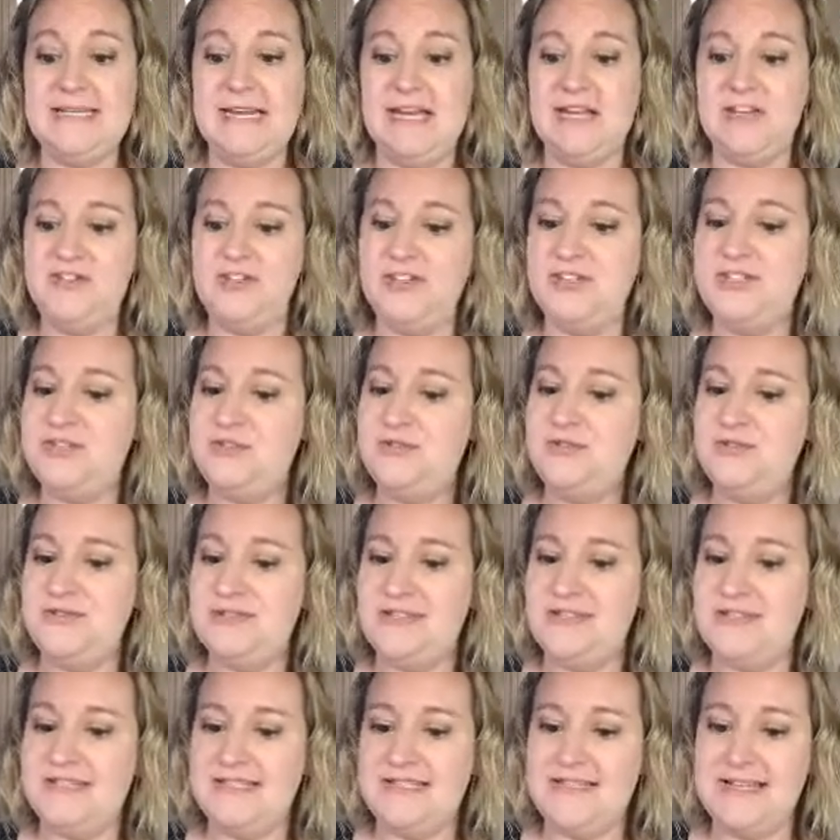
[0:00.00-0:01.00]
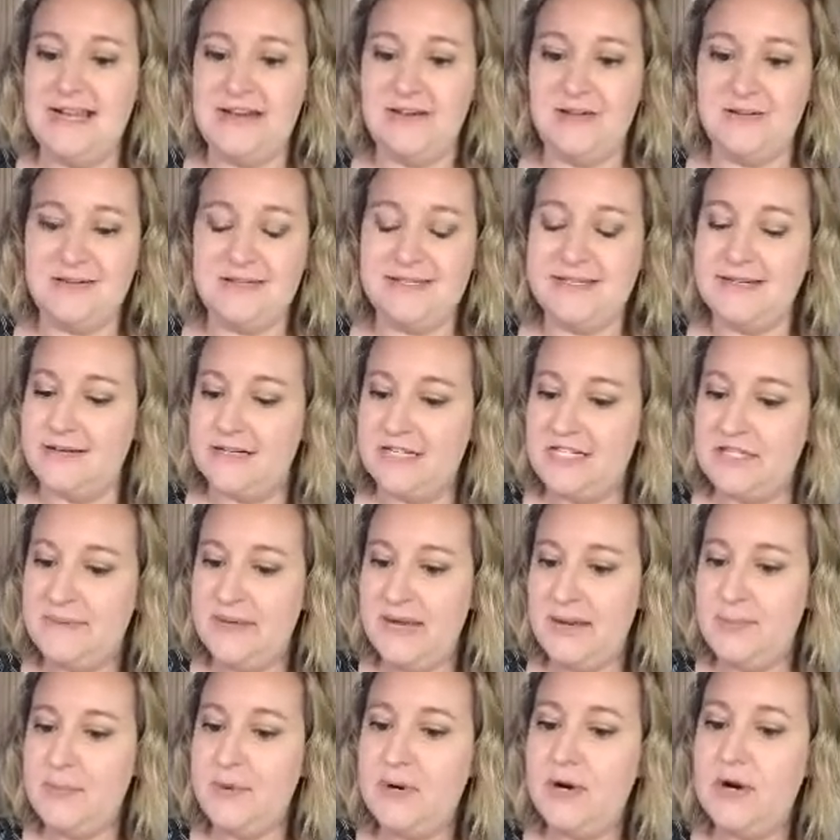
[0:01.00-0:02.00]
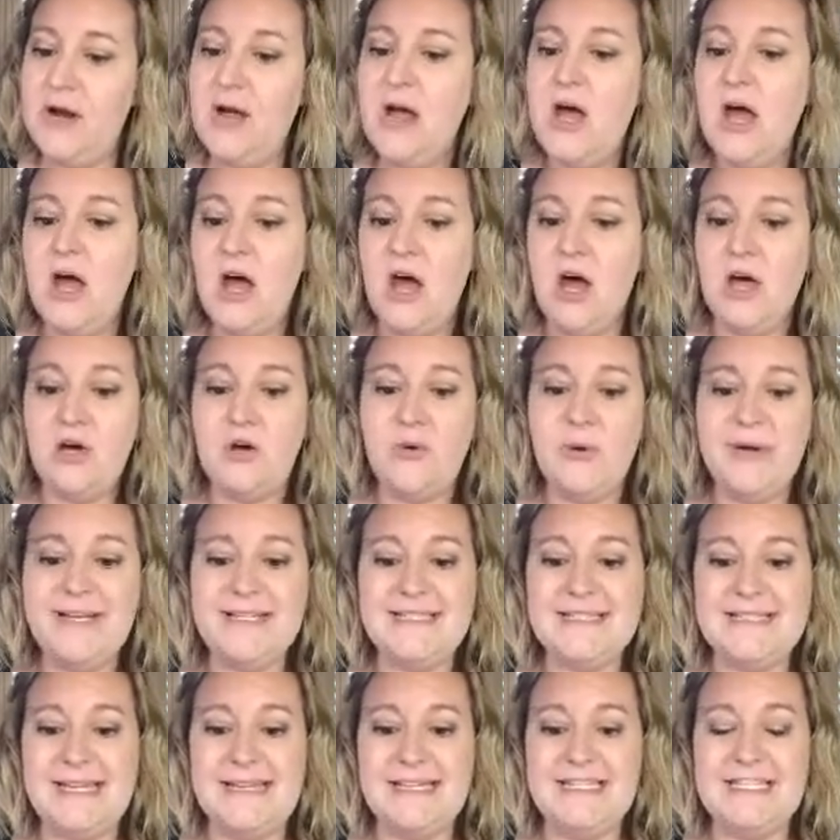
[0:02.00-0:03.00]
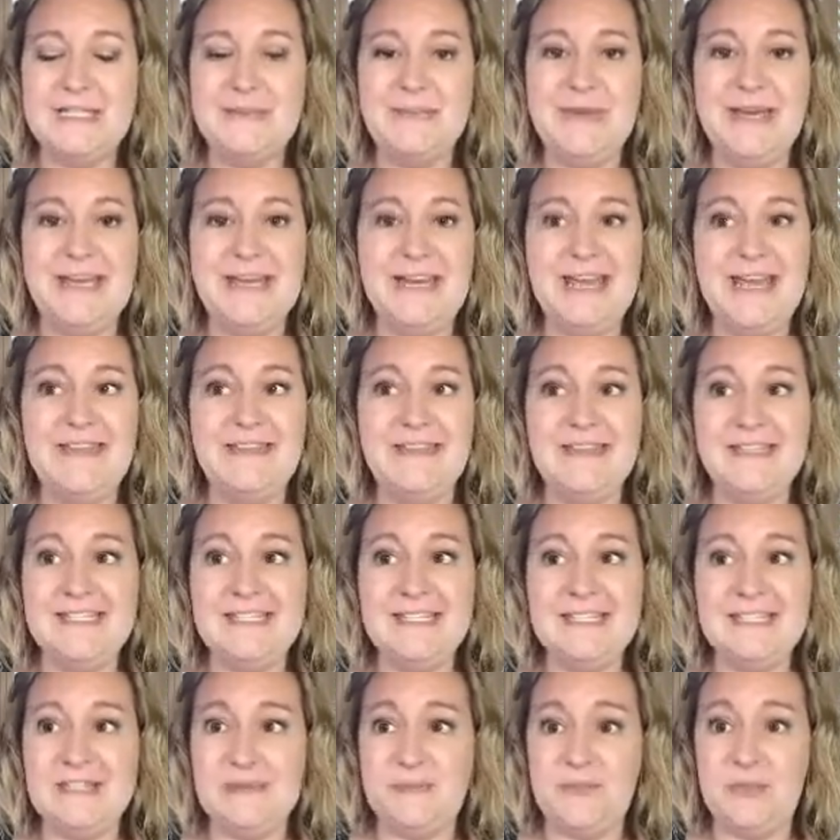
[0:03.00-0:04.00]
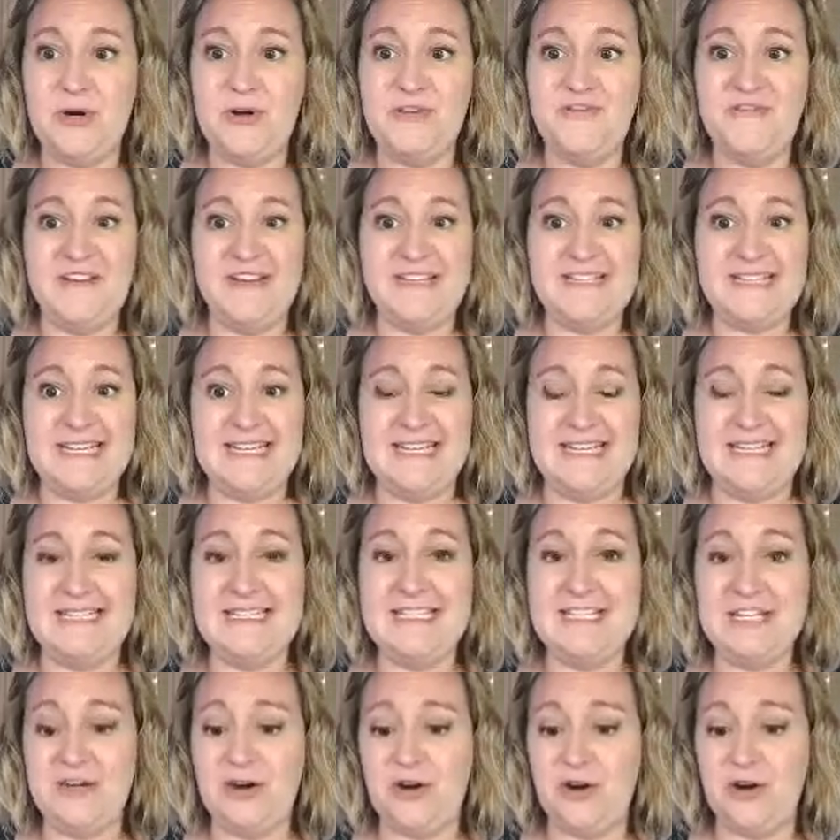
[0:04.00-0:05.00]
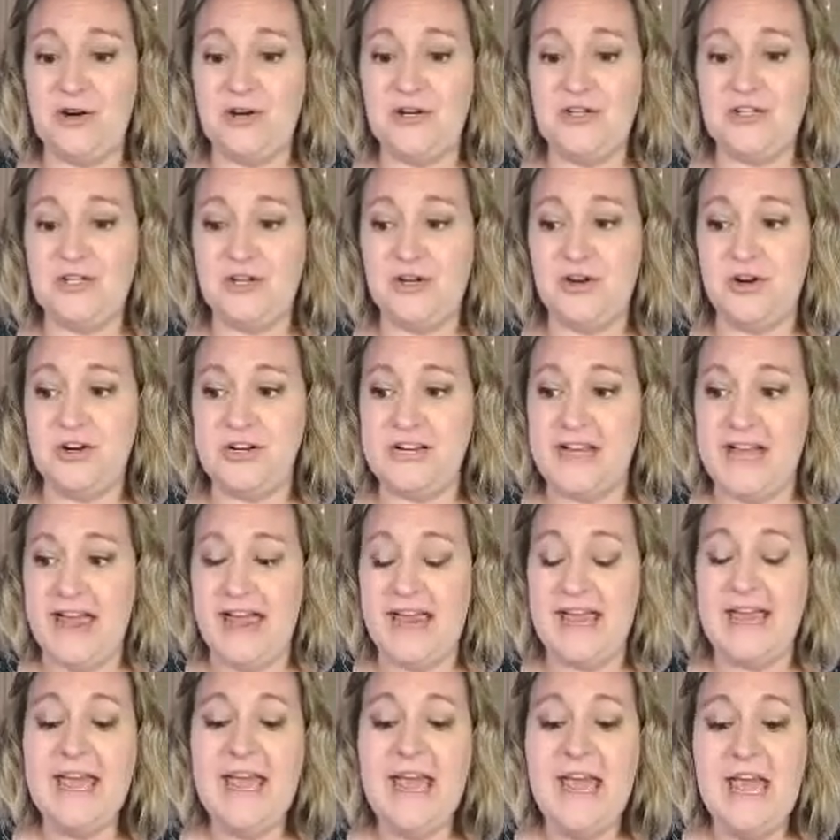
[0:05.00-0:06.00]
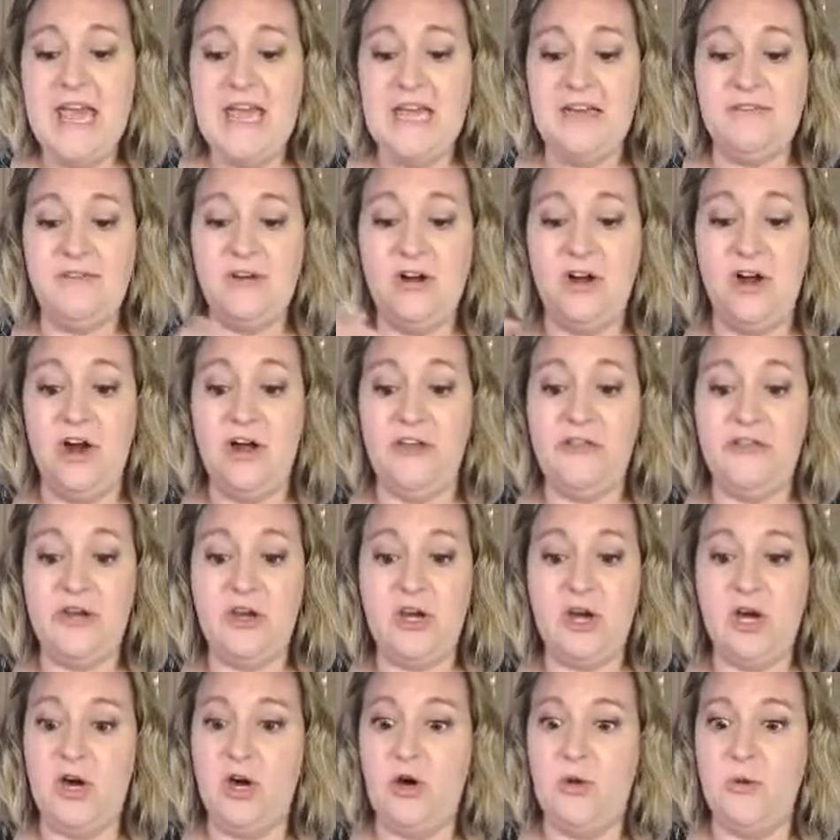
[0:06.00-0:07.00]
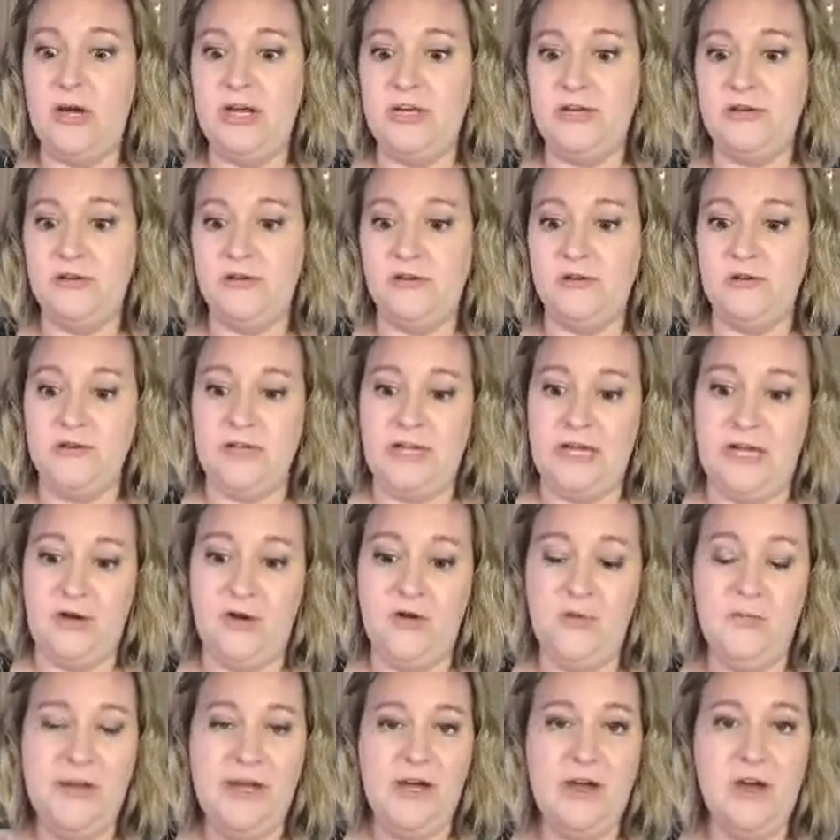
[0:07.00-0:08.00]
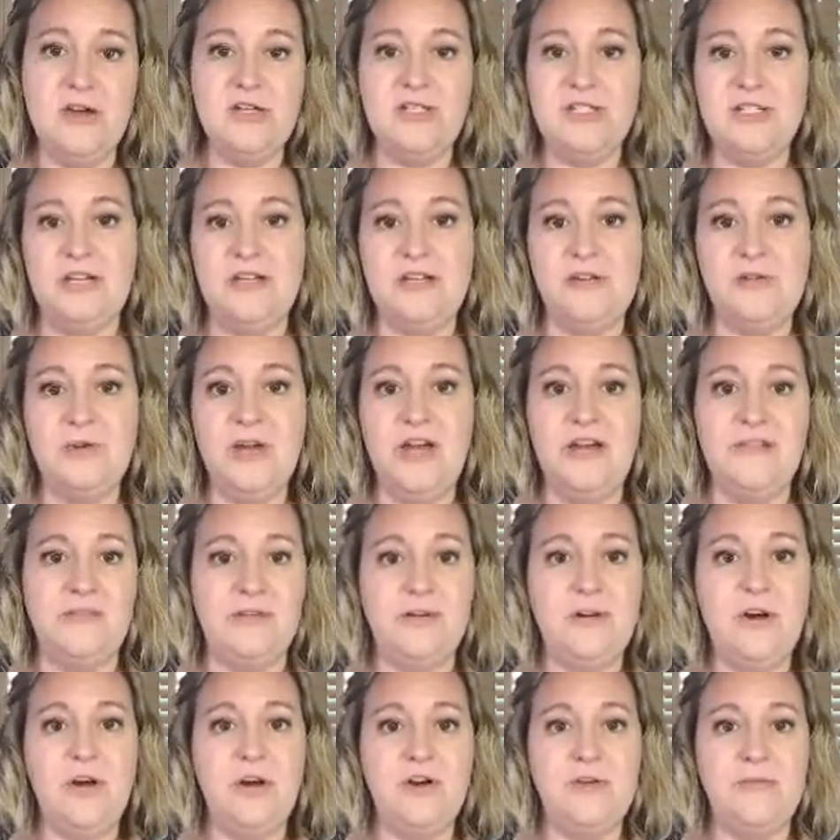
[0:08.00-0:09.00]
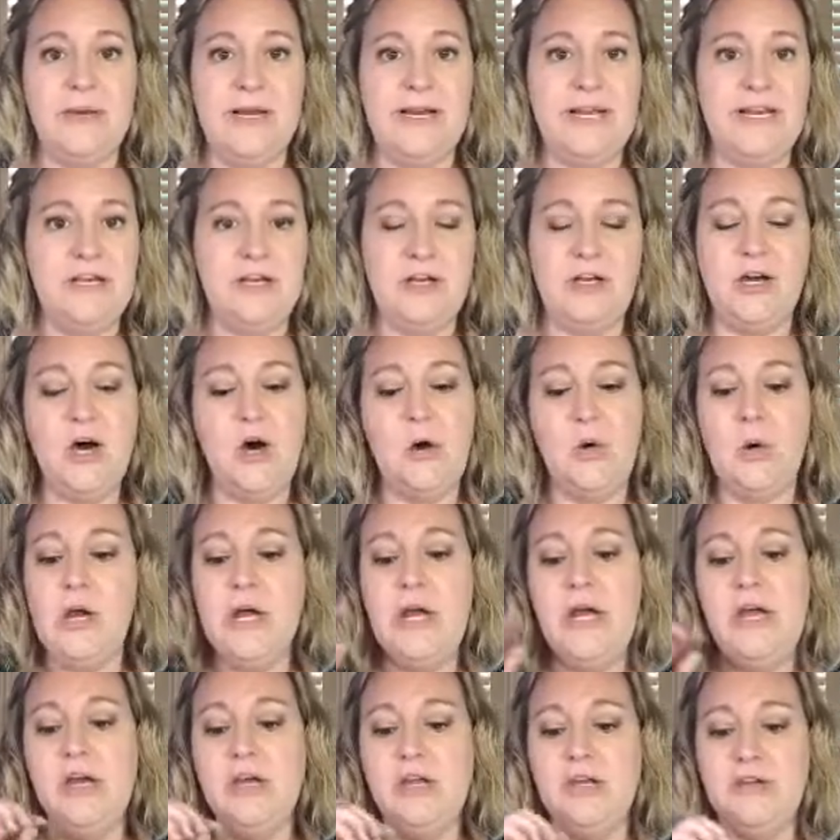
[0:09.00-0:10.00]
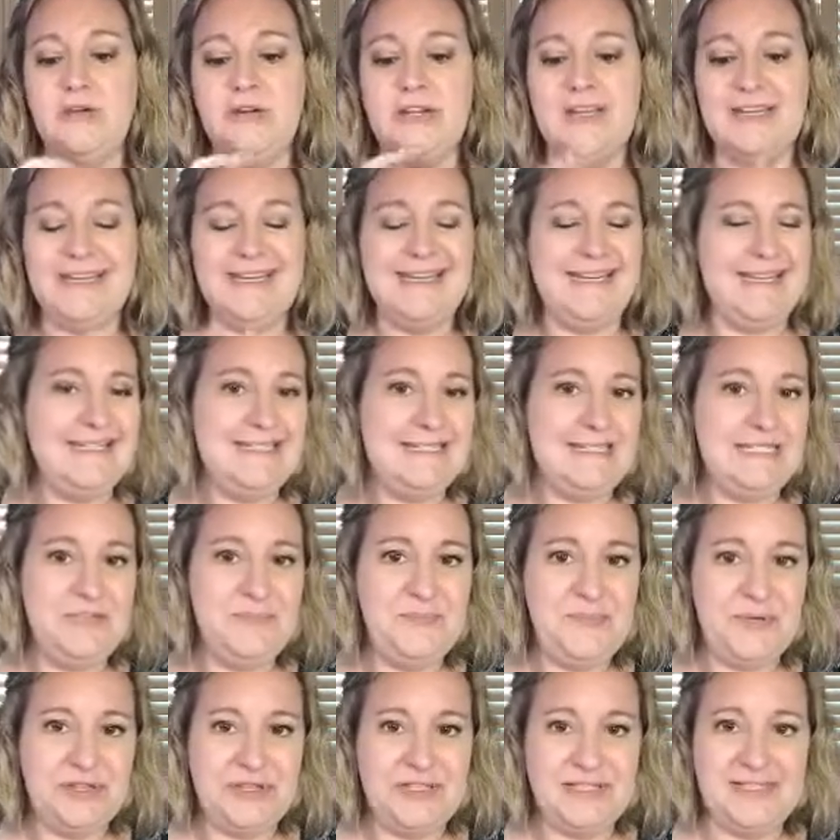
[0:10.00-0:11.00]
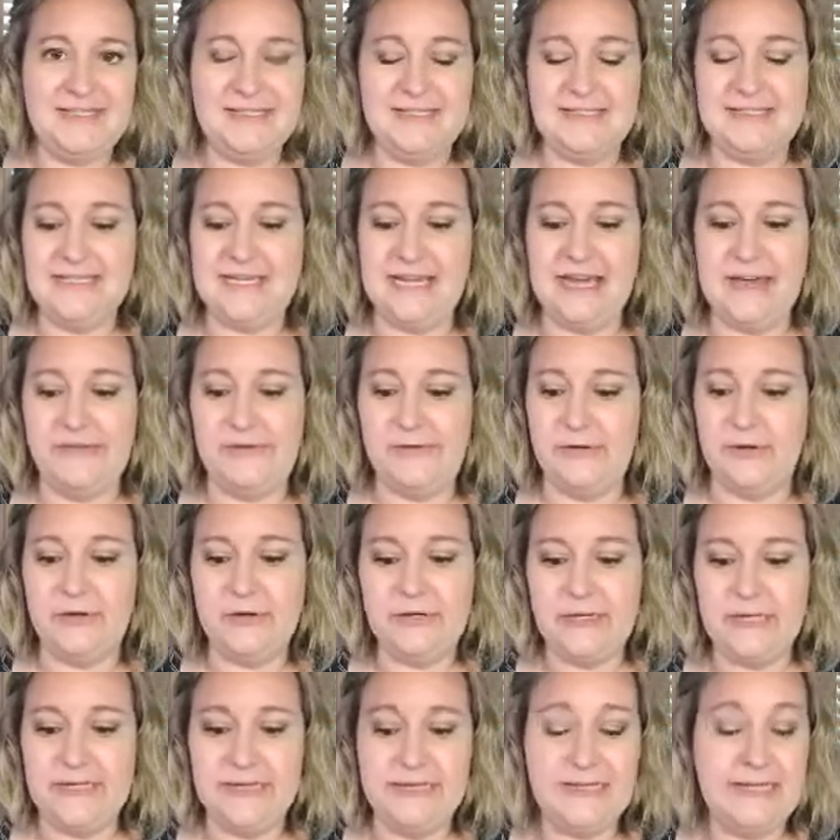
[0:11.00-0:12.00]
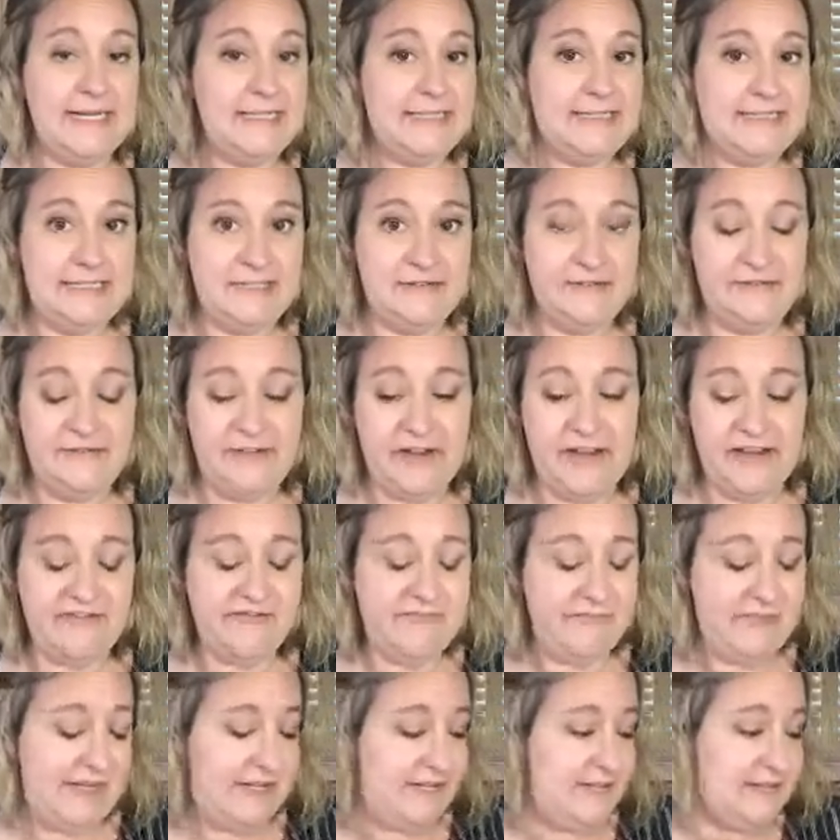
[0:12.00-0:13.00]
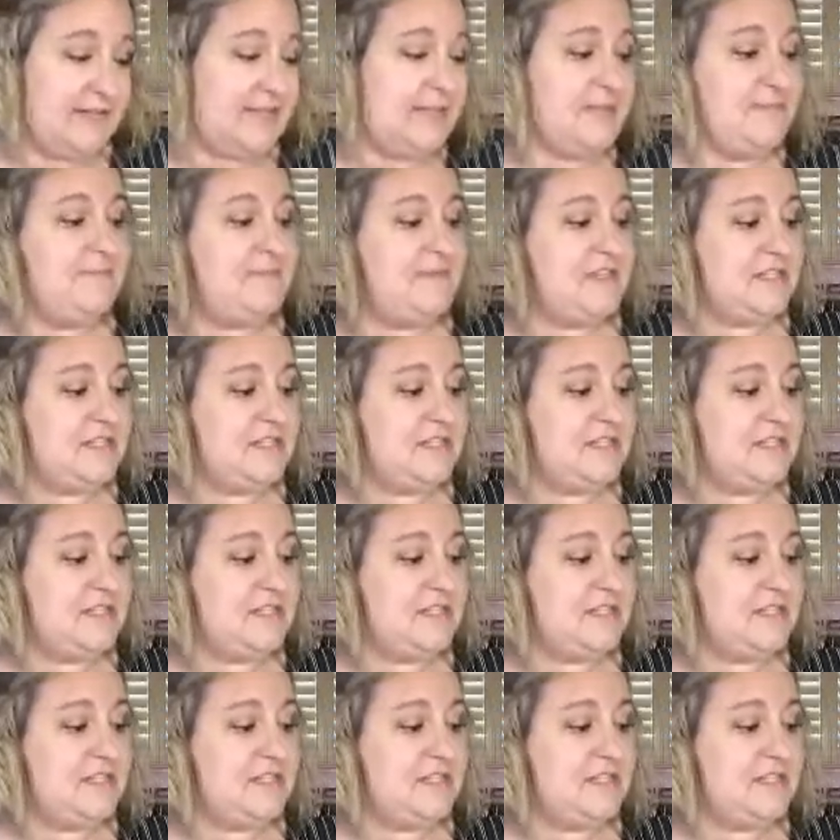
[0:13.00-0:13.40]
I just used the designer series paper, a quick sentiment, and this is the perfect easy card to create if you're on the go and you're like, oh my gosh, I don't have a card ready to go. You can easily put this together in less than 5 minutes.